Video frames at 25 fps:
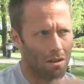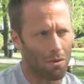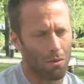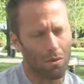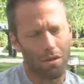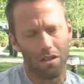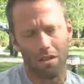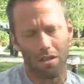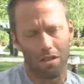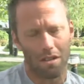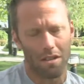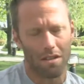
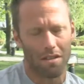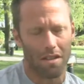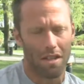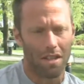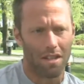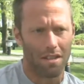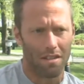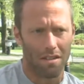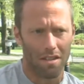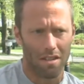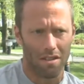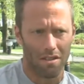with the
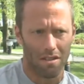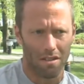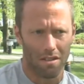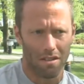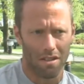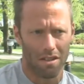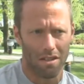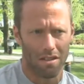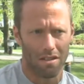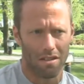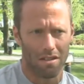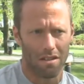tennis season.
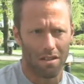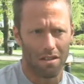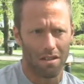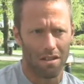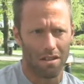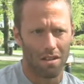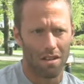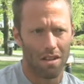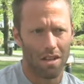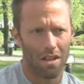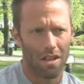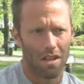That uh,
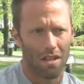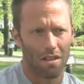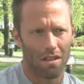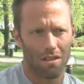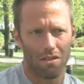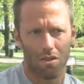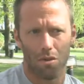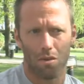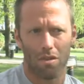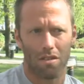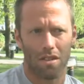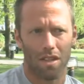
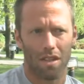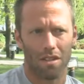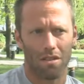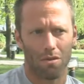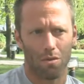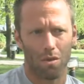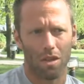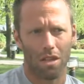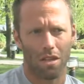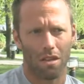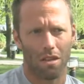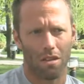there's always next
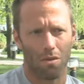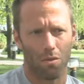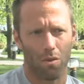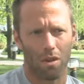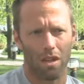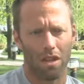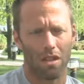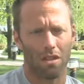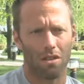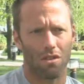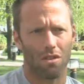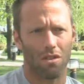week. We
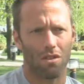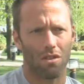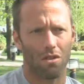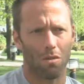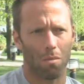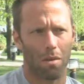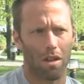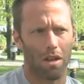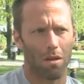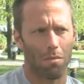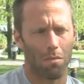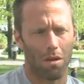entered to
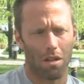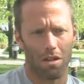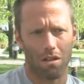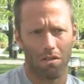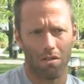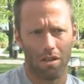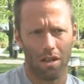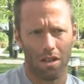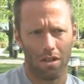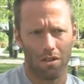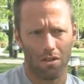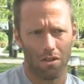play in
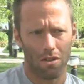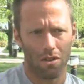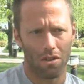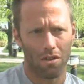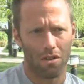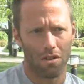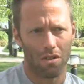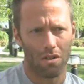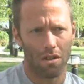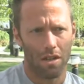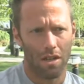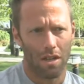Belgrade,
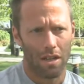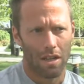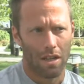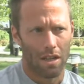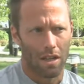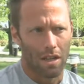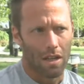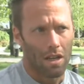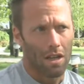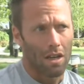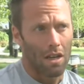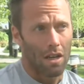so.
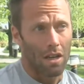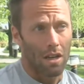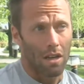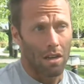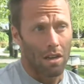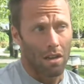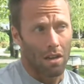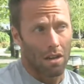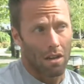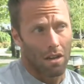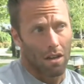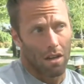
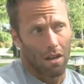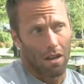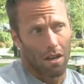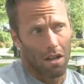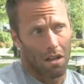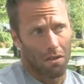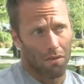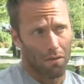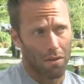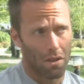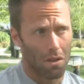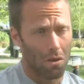
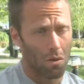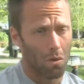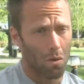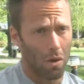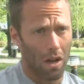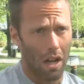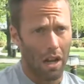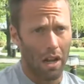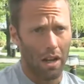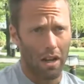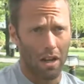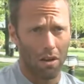if we do
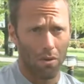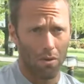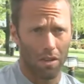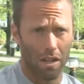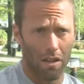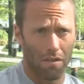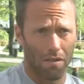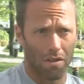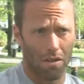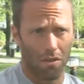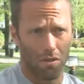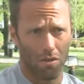well there, we
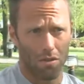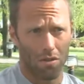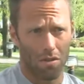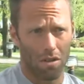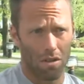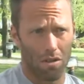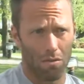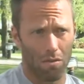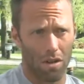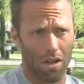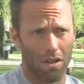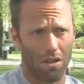have to
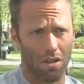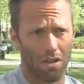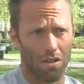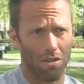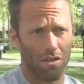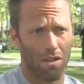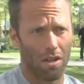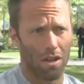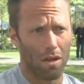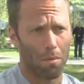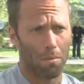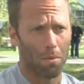rush to
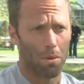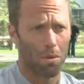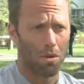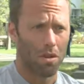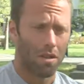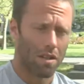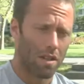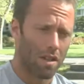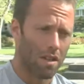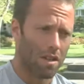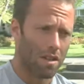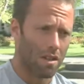the
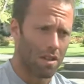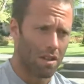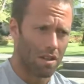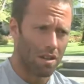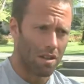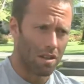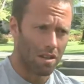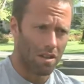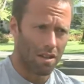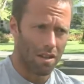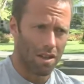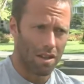airport and,
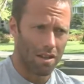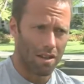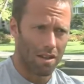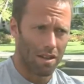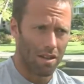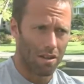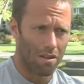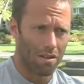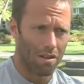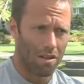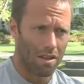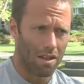and get
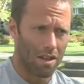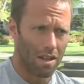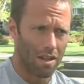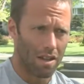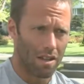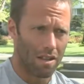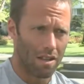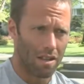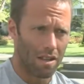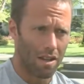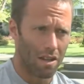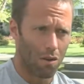down, get
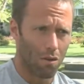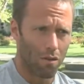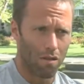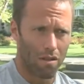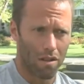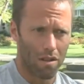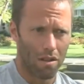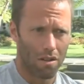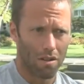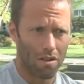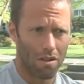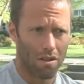get over
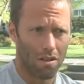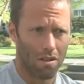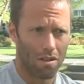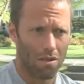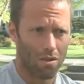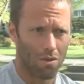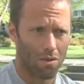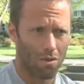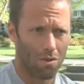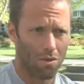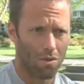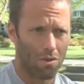there.
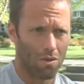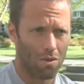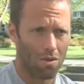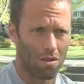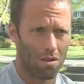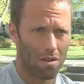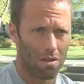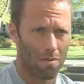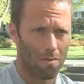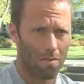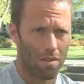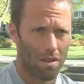So
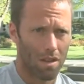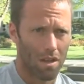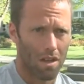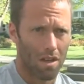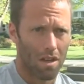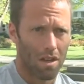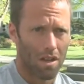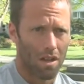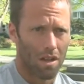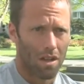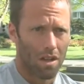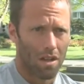
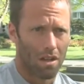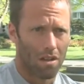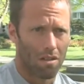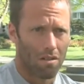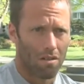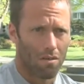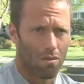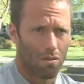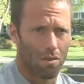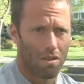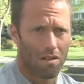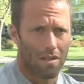
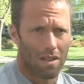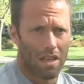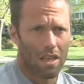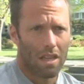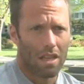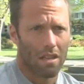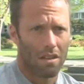we'll see.